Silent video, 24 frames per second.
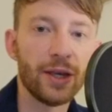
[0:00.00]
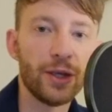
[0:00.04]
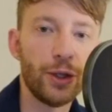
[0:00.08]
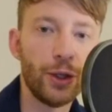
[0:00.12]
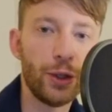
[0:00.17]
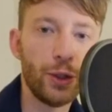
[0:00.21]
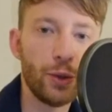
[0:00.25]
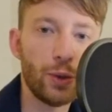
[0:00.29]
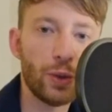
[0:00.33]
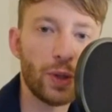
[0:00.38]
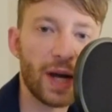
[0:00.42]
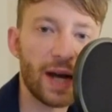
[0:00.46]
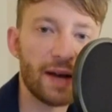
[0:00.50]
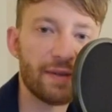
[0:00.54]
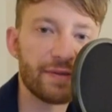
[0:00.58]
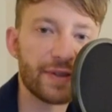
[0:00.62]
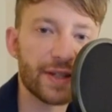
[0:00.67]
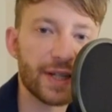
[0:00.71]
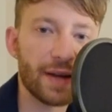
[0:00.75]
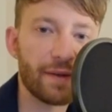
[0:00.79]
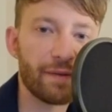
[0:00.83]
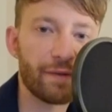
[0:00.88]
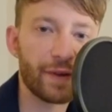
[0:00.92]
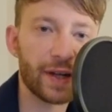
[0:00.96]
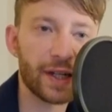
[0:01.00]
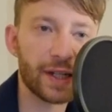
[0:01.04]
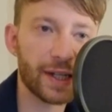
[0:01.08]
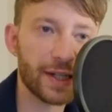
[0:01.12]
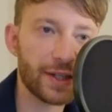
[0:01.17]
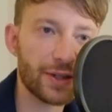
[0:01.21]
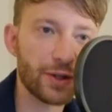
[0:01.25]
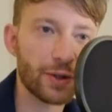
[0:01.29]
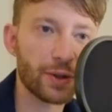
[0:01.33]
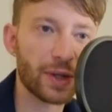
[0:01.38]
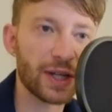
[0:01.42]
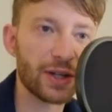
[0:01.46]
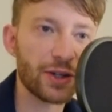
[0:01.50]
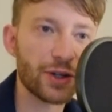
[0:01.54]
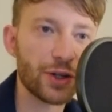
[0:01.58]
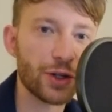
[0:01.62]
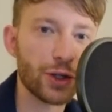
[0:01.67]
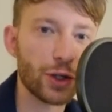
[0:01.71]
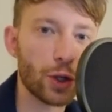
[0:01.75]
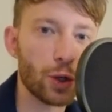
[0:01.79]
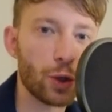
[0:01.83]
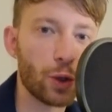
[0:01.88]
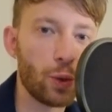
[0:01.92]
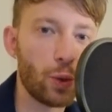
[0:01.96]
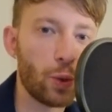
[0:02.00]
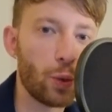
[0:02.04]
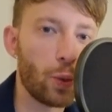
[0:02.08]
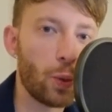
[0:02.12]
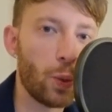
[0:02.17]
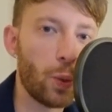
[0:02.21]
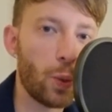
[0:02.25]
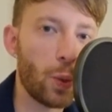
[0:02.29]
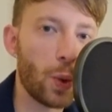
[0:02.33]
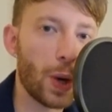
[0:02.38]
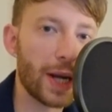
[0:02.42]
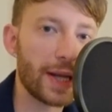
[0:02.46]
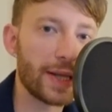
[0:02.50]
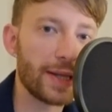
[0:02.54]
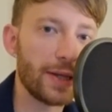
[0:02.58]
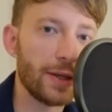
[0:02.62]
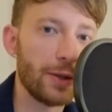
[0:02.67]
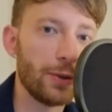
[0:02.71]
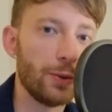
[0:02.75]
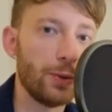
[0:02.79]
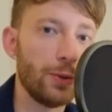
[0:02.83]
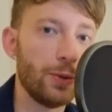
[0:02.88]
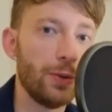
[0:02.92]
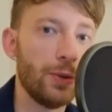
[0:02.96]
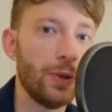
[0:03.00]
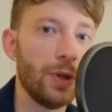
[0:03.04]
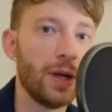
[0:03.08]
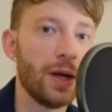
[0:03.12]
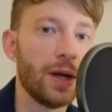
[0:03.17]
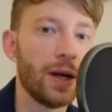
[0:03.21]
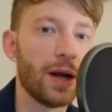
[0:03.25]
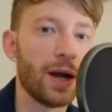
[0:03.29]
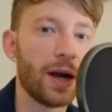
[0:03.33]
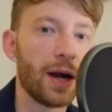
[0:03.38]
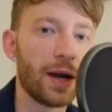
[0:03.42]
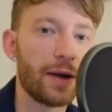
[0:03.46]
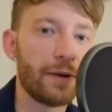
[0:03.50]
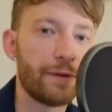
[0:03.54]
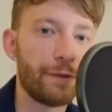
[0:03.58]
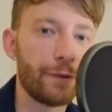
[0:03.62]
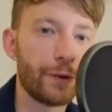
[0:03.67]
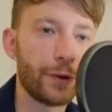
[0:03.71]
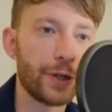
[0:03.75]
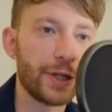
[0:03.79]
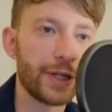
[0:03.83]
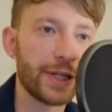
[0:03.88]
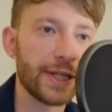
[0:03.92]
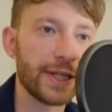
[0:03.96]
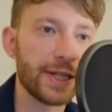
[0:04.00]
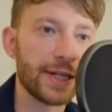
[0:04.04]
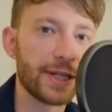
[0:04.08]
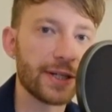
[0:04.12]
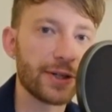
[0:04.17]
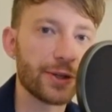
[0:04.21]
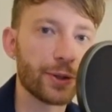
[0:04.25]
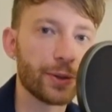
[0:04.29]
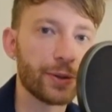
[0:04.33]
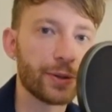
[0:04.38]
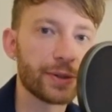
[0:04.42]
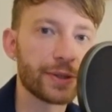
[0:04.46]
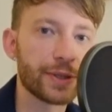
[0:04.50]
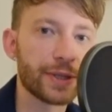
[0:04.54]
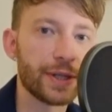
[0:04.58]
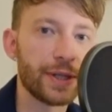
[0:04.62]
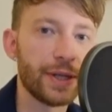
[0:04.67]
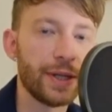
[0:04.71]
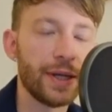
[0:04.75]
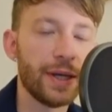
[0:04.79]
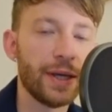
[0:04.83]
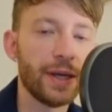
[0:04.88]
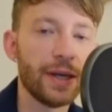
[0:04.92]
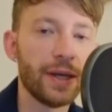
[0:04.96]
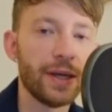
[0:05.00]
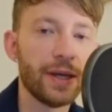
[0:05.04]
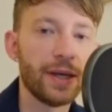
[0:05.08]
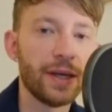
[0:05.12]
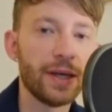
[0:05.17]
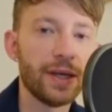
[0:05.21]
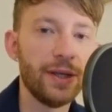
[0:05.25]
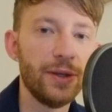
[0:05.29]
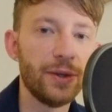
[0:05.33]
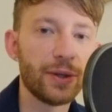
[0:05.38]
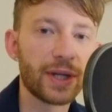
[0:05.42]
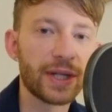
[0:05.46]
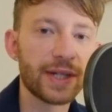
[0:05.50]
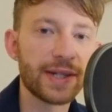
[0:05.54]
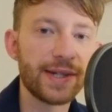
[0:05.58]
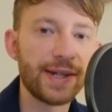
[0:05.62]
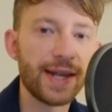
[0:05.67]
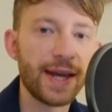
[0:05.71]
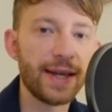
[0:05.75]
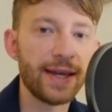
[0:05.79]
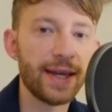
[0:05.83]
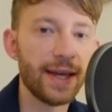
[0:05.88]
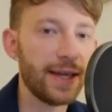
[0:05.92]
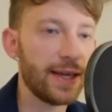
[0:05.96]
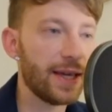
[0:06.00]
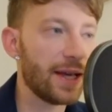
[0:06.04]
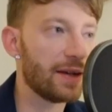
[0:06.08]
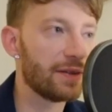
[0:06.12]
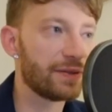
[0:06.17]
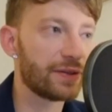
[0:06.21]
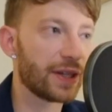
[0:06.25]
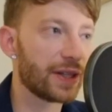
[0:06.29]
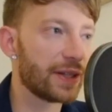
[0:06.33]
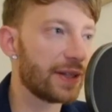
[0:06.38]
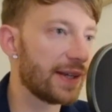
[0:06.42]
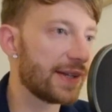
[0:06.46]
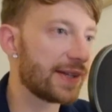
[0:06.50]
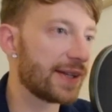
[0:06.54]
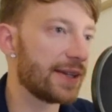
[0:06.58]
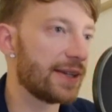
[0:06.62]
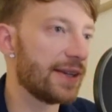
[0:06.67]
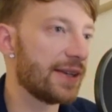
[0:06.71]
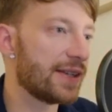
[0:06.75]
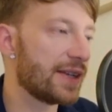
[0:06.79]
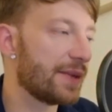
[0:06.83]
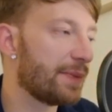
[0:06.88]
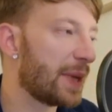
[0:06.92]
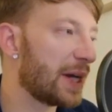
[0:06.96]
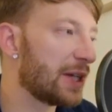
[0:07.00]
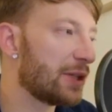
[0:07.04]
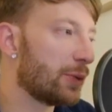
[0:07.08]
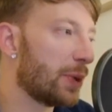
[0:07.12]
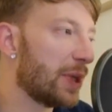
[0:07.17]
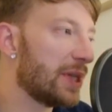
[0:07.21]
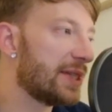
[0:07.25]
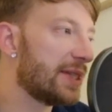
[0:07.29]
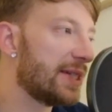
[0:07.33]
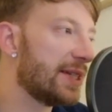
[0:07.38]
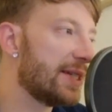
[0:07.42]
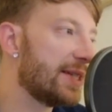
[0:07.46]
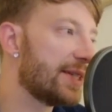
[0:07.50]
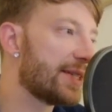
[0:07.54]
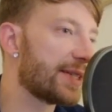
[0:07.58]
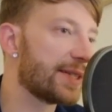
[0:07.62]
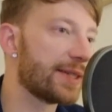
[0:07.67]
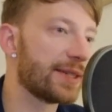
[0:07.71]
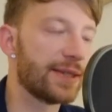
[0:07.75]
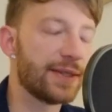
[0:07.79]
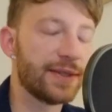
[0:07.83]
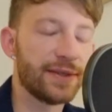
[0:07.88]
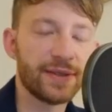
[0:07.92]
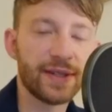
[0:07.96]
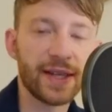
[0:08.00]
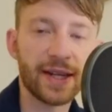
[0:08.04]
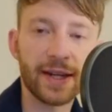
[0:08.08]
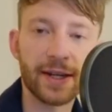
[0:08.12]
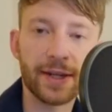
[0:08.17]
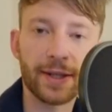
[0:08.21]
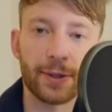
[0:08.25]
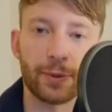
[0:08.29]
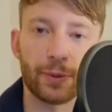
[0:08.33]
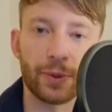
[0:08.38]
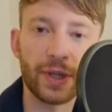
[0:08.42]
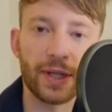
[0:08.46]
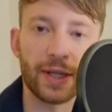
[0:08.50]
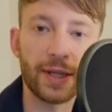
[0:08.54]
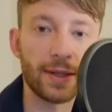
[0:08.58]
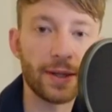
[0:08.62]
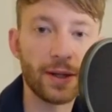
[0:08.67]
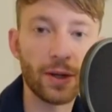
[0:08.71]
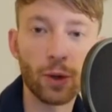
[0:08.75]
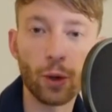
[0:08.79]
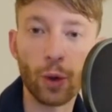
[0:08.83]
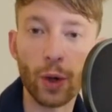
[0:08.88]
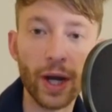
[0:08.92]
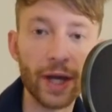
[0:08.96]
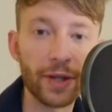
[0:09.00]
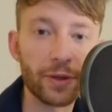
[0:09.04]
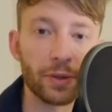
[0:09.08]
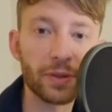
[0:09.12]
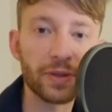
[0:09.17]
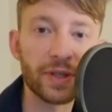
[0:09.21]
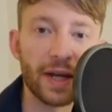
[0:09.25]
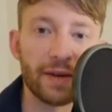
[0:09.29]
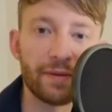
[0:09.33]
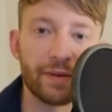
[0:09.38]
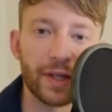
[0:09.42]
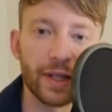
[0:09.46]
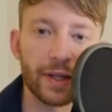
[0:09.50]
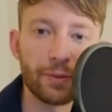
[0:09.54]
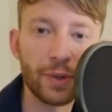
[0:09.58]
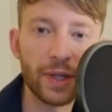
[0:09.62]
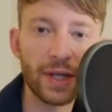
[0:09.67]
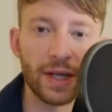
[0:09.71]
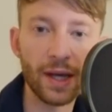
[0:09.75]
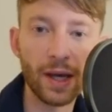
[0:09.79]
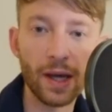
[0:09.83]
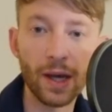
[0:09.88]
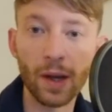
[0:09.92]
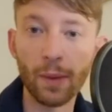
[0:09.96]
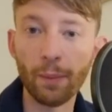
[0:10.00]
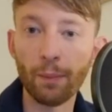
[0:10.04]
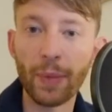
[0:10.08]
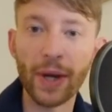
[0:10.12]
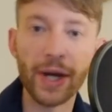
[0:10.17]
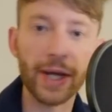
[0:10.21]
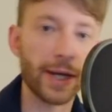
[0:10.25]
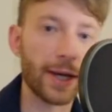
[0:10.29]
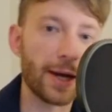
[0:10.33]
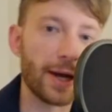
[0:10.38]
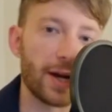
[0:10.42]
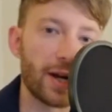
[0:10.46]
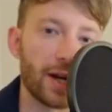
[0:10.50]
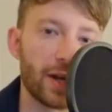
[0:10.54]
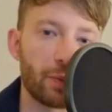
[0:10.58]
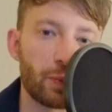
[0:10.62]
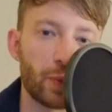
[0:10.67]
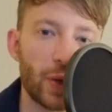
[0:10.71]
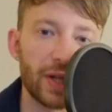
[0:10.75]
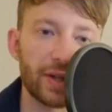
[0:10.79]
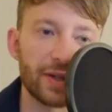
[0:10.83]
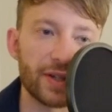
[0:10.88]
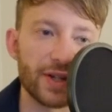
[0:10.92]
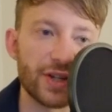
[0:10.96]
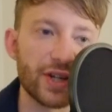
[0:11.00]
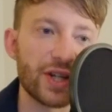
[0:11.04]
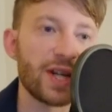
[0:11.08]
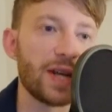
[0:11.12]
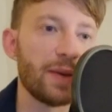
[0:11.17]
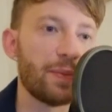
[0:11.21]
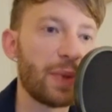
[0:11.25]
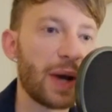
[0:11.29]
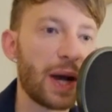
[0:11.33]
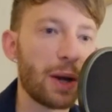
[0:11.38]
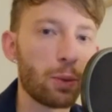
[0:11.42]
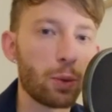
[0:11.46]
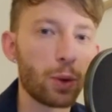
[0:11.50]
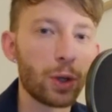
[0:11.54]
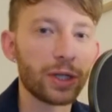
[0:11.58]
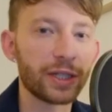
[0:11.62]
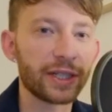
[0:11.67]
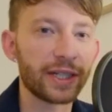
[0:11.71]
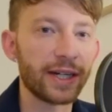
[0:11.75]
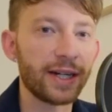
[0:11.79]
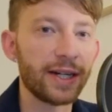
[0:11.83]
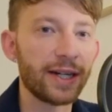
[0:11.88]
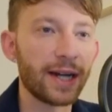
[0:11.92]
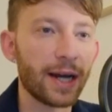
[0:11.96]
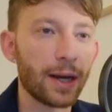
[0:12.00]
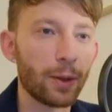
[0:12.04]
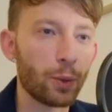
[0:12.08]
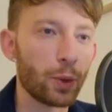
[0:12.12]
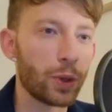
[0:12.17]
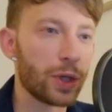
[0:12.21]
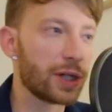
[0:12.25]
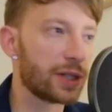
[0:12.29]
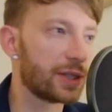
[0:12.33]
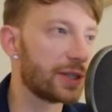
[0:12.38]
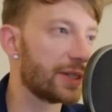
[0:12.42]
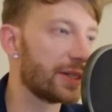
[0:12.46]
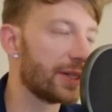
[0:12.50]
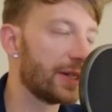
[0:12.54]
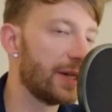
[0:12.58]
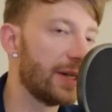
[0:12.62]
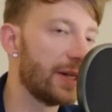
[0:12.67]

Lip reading: You have something that you can show when you are 30 years old. You can say, hey, I've done this and this in my 20s, did a degree, or I don't have a degree, but I got an apprenticeship. I worked here, I worked